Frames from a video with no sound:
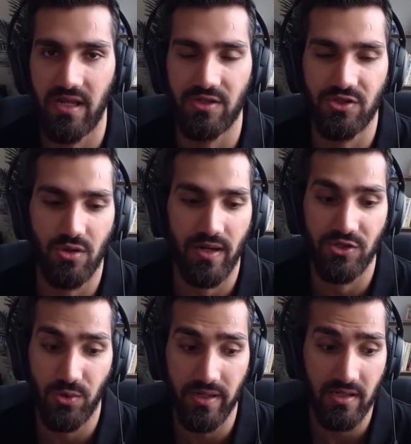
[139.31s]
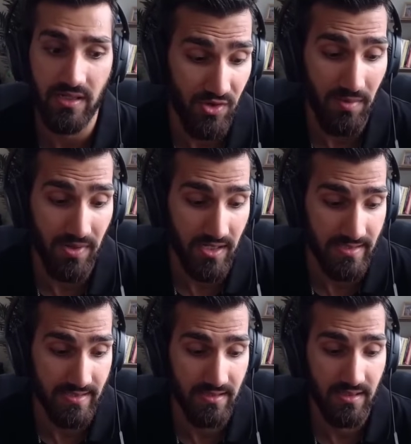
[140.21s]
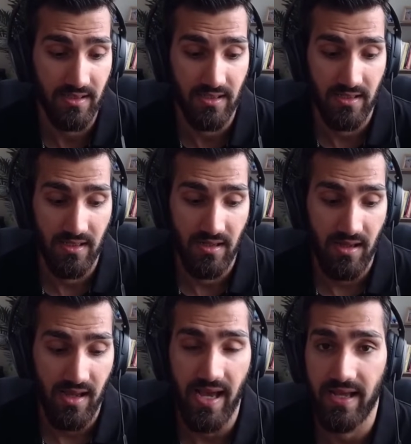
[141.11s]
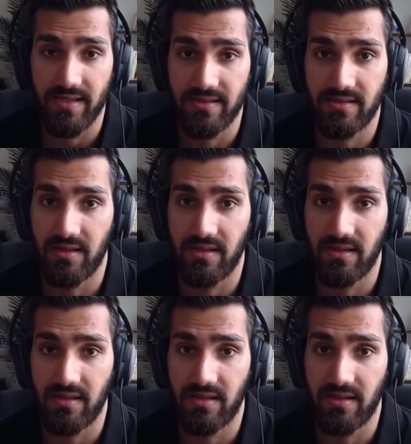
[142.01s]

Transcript: And so I joined Dropbox as